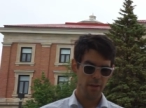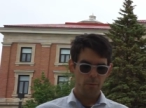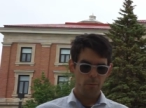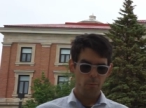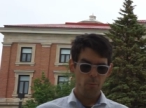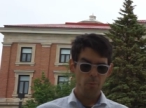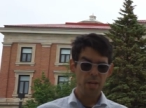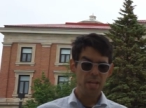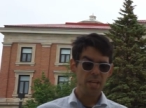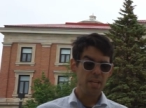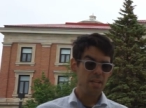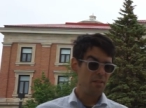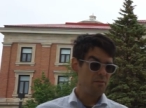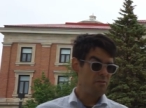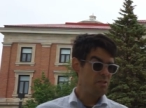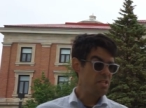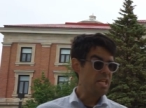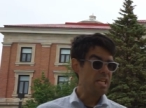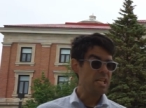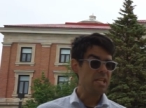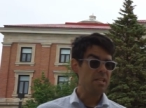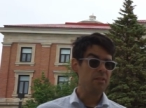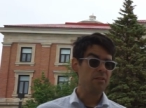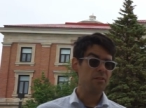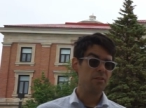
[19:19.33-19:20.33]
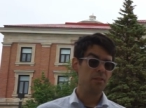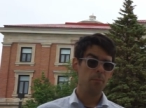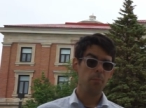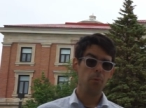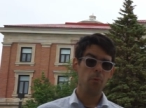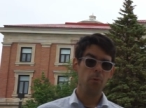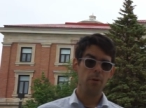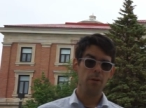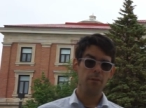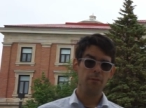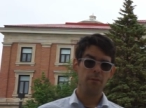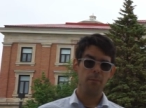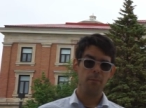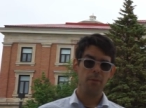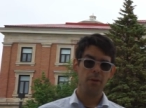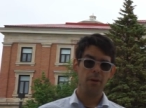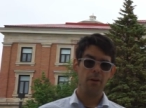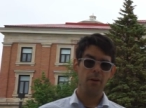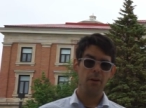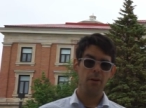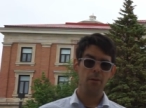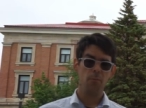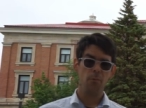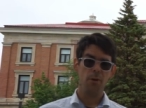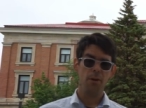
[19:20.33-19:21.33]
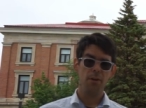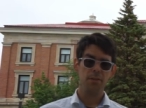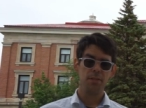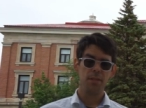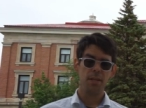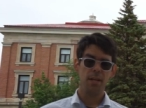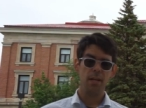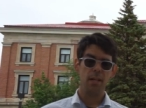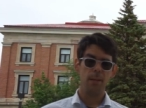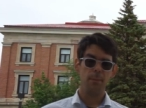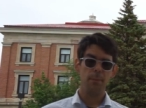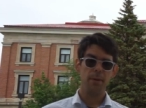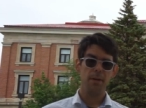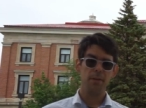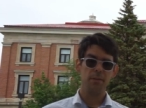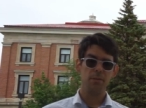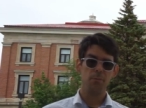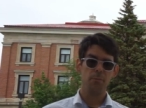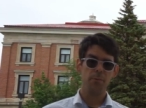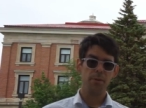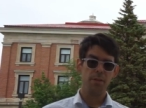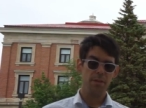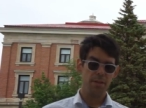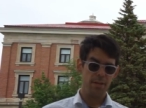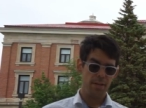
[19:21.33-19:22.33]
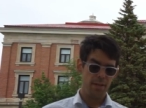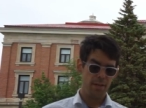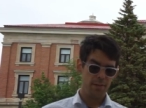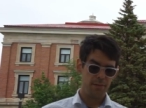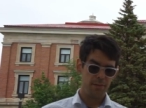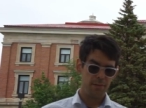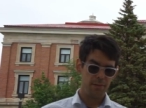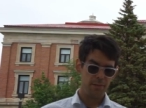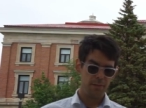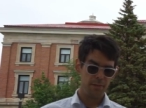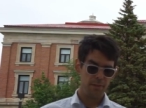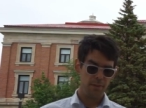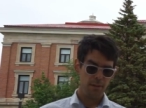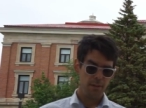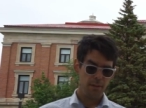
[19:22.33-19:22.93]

We need support from the hardware to help us with this.